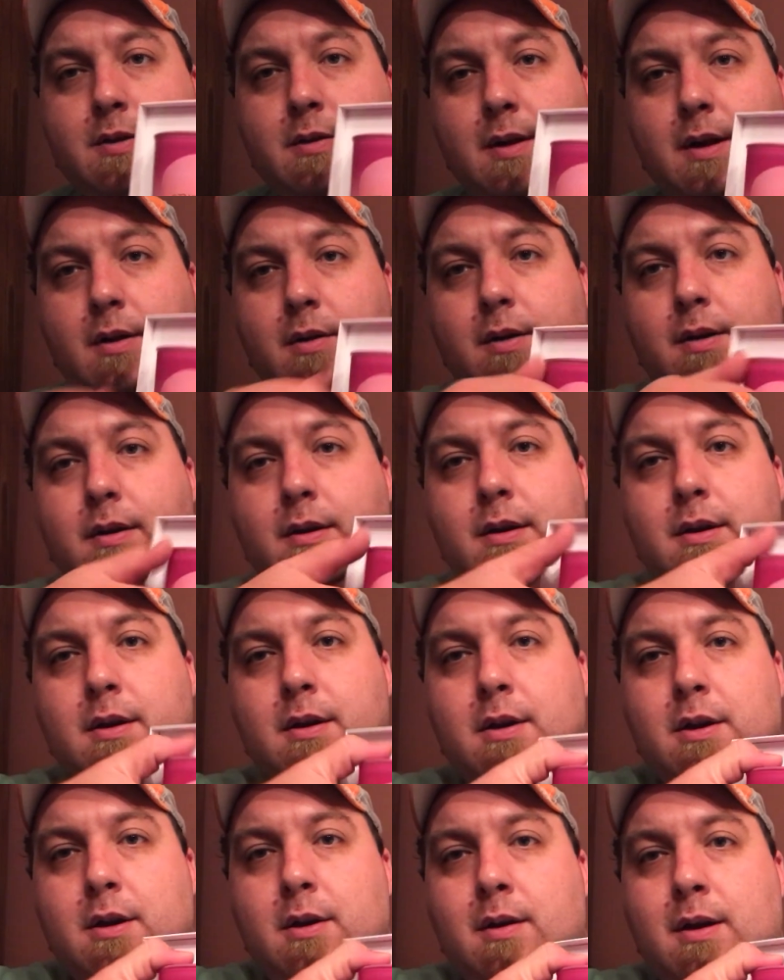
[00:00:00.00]
They're not gonna,
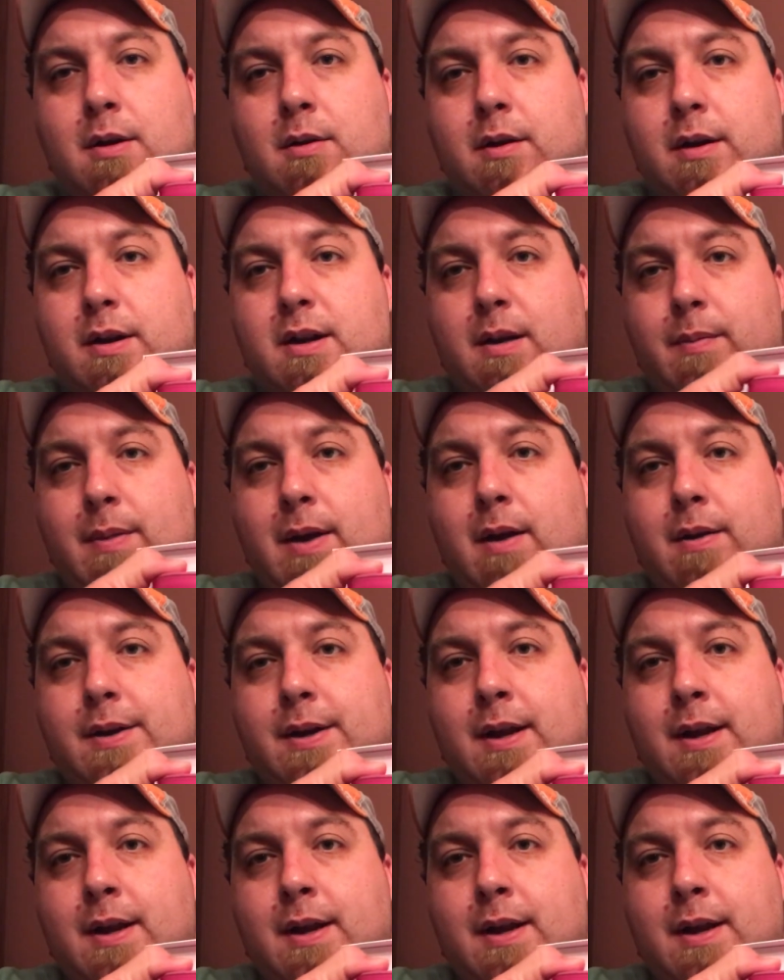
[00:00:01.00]
they're not gonna come out.